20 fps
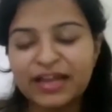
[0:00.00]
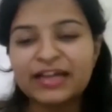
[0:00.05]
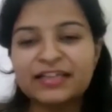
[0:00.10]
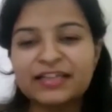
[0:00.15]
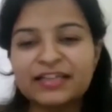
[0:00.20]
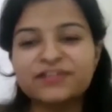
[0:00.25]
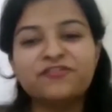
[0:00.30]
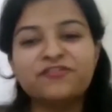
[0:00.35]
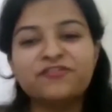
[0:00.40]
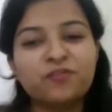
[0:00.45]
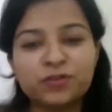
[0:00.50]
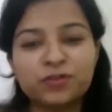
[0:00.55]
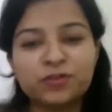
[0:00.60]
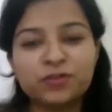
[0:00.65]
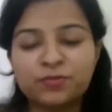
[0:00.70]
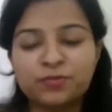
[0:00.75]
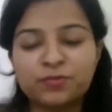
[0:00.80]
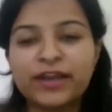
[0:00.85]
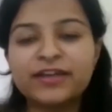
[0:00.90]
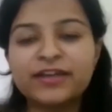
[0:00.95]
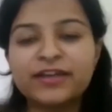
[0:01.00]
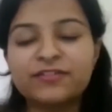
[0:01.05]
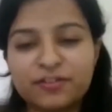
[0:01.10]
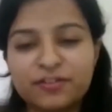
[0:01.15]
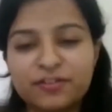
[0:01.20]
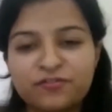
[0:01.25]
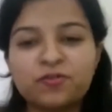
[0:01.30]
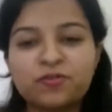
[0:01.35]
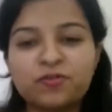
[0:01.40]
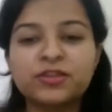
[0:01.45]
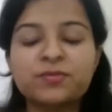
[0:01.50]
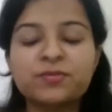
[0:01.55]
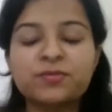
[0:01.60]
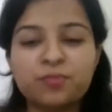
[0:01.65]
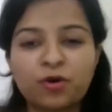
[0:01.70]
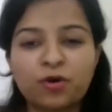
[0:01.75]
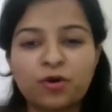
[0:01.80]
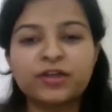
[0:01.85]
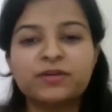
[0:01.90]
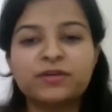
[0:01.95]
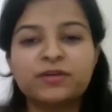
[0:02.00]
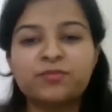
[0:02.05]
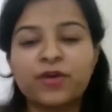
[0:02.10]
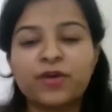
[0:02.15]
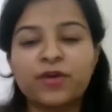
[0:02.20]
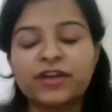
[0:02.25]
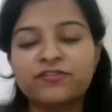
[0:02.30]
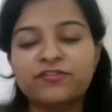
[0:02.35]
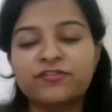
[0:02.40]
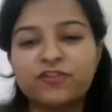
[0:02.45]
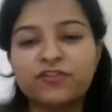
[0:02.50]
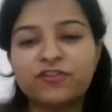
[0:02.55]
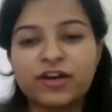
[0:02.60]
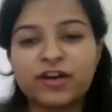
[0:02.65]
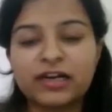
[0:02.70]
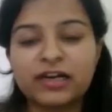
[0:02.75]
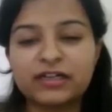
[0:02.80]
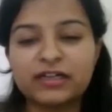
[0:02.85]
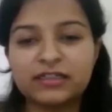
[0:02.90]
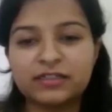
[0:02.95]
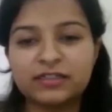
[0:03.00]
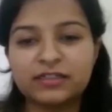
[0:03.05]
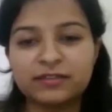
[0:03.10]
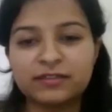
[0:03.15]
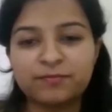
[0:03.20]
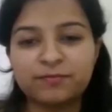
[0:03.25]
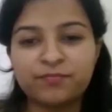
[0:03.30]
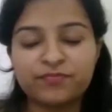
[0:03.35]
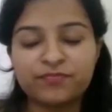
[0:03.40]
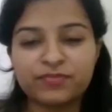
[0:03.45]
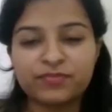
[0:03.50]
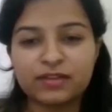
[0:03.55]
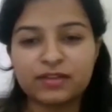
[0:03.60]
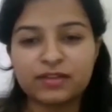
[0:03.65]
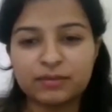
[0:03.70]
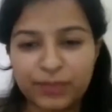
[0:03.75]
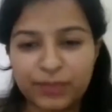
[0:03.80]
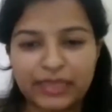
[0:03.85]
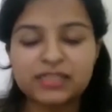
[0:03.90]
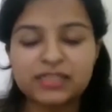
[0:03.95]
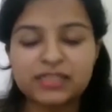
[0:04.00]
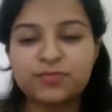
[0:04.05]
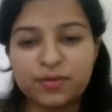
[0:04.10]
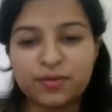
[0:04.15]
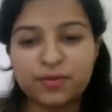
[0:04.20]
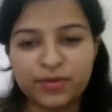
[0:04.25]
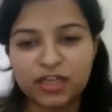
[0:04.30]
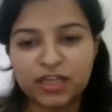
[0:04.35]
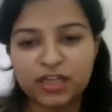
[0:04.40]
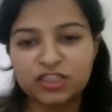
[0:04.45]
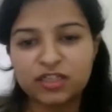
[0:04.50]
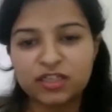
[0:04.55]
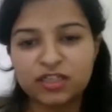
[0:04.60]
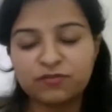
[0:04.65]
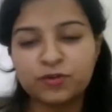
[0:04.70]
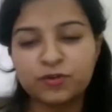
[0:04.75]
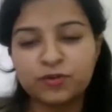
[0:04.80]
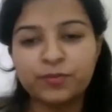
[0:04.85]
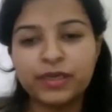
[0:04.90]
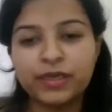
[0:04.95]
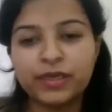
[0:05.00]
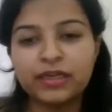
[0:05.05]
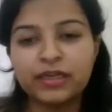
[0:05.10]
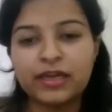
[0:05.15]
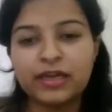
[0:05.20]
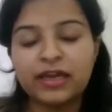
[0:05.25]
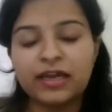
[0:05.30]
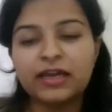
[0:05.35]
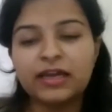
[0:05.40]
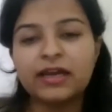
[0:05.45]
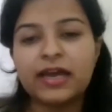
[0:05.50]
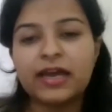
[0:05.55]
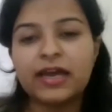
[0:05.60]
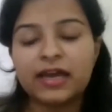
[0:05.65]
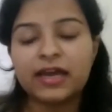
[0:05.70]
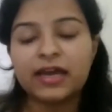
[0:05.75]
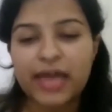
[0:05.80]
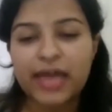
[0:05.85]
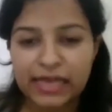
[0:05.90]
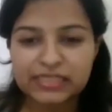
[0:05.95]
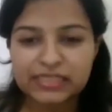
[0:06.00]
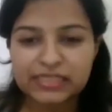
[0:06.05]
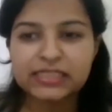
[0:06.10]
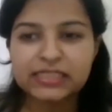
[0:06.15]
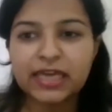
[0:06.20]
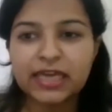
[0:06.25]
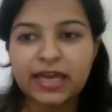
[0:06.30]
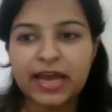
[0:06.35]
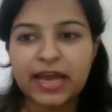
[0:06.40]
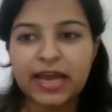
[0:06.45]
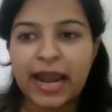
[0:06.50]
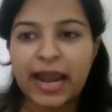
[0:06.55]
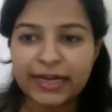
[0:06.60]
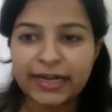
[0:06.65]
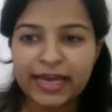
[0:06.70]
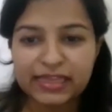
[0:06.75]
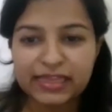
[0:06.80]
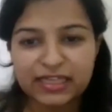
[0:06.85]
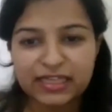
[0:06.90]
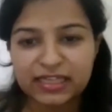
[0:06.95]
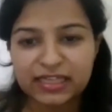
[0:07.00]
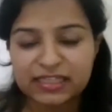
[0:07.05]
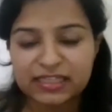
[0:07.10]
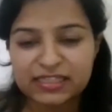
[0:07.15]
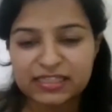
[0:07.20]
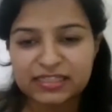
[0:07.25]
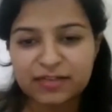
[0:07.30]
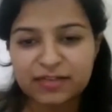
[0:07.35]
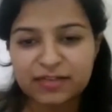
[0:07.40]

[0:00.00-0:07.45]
The fourth important point for mains preparation would be essay and ethics.